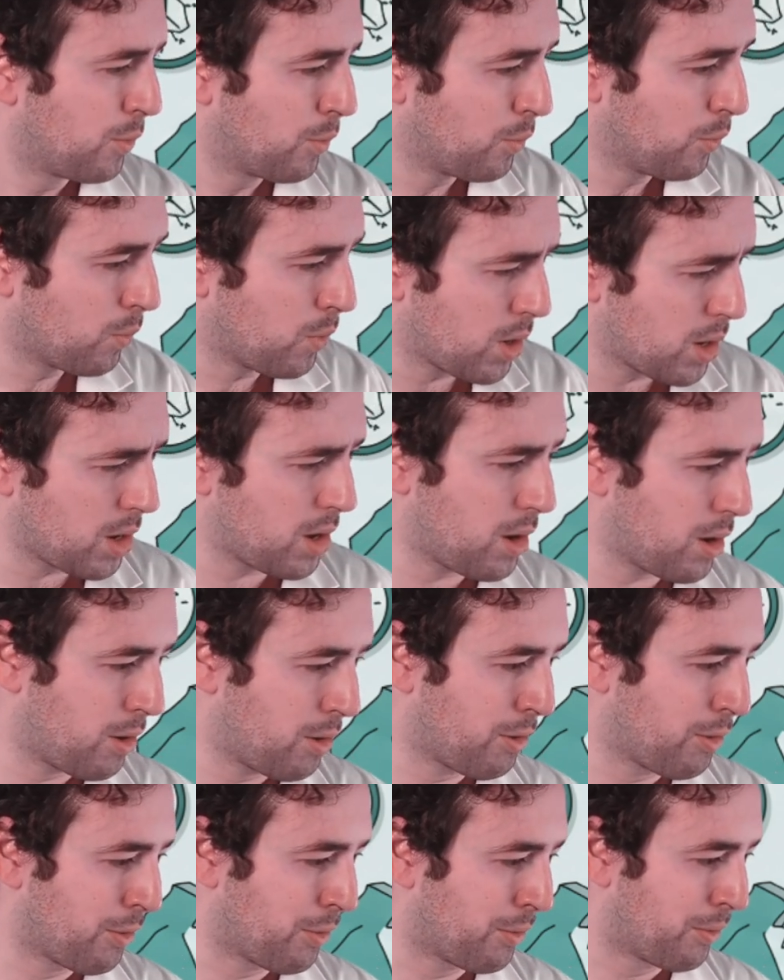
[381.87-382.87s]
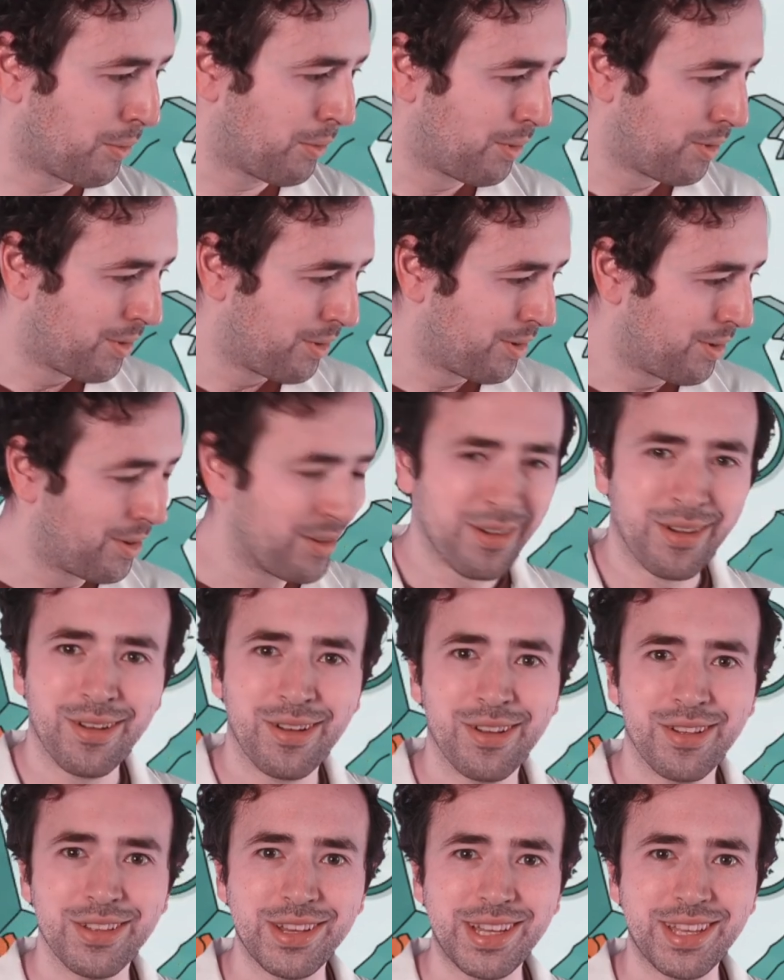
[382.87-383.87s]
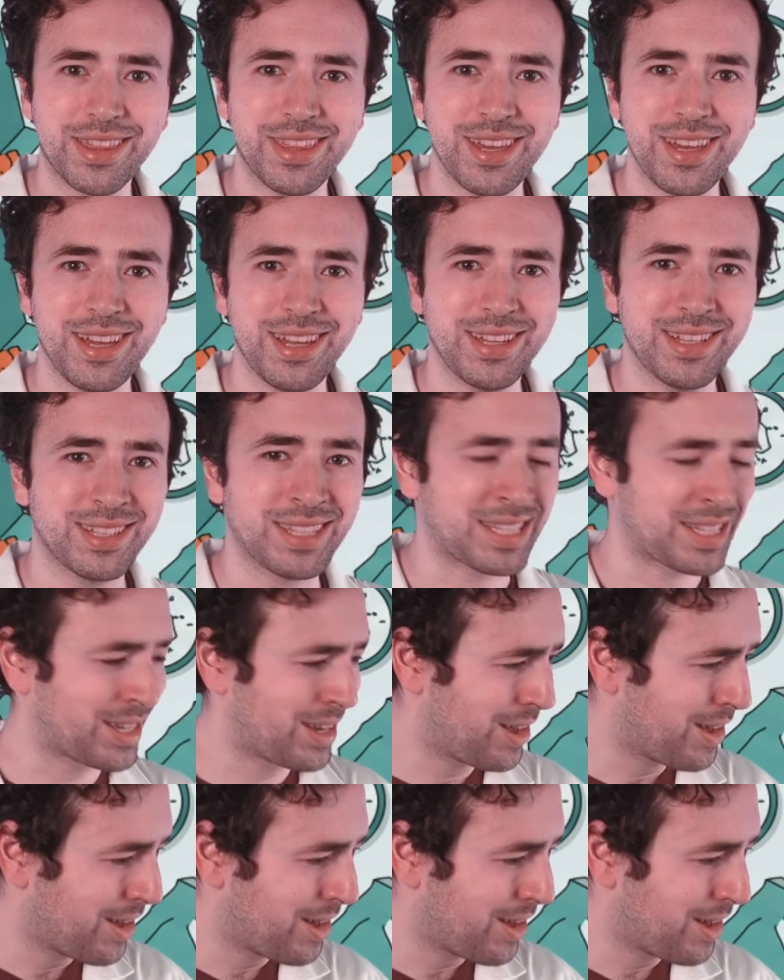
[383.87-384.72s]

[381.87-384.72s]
Whoa! Look at these!